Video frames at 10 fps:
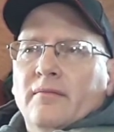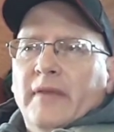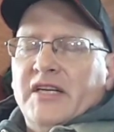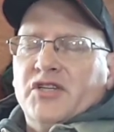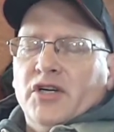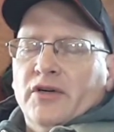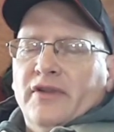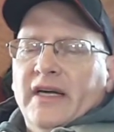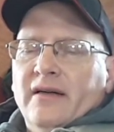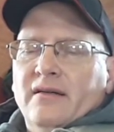Make sure
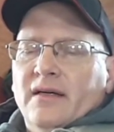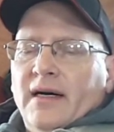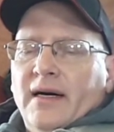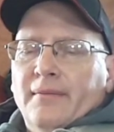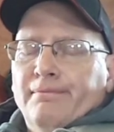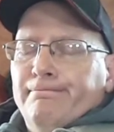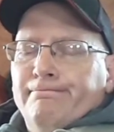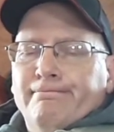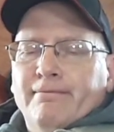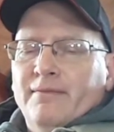that
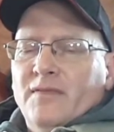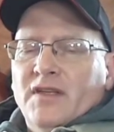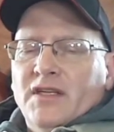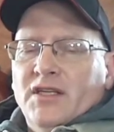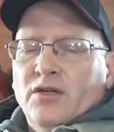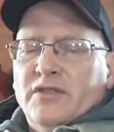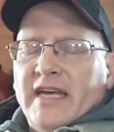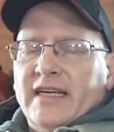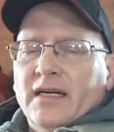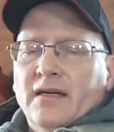you
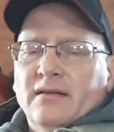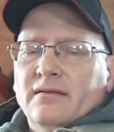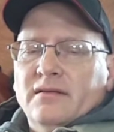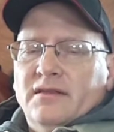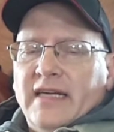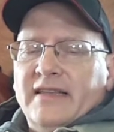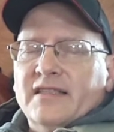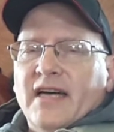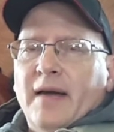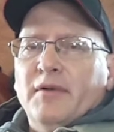take
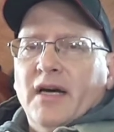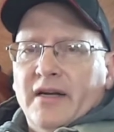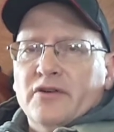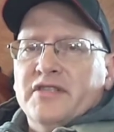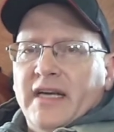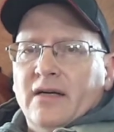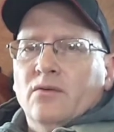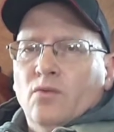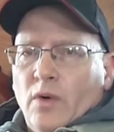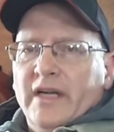the time to
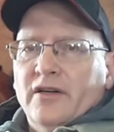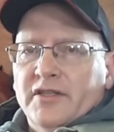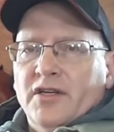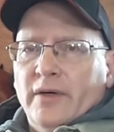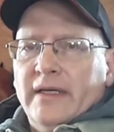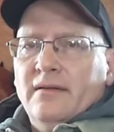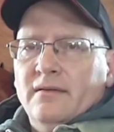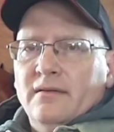understand what you're doing,